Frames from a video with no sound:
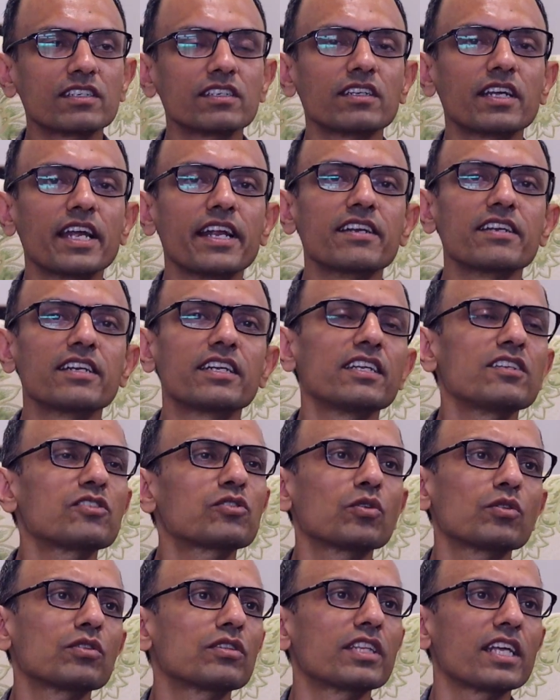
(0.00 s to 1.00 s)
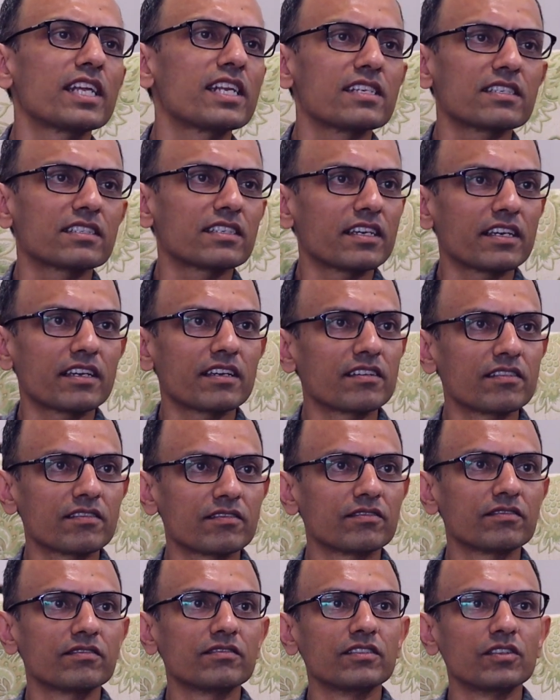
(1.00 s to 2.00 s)
entities. So there is
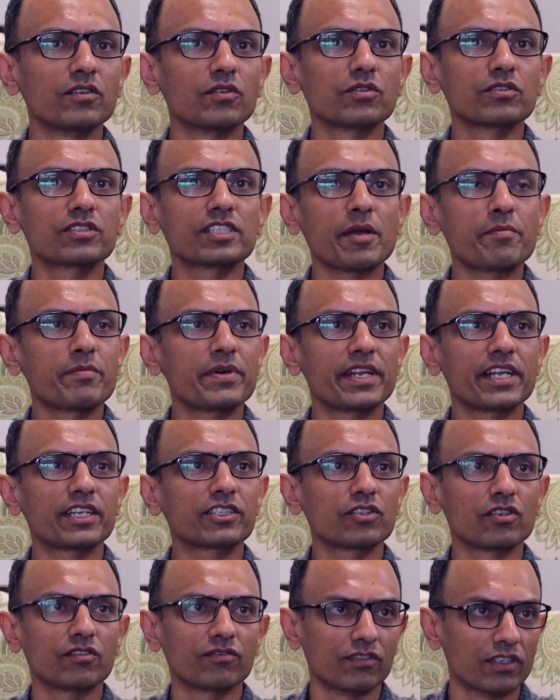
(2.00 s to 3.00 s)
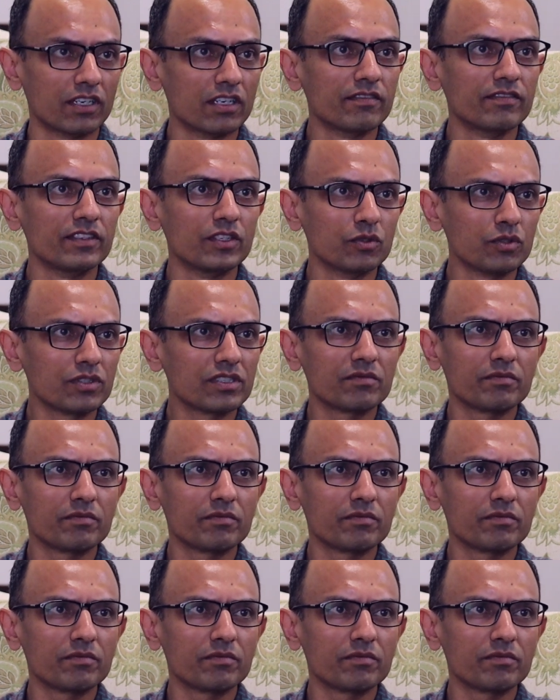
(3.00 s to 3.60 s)
a, separation of worldviews,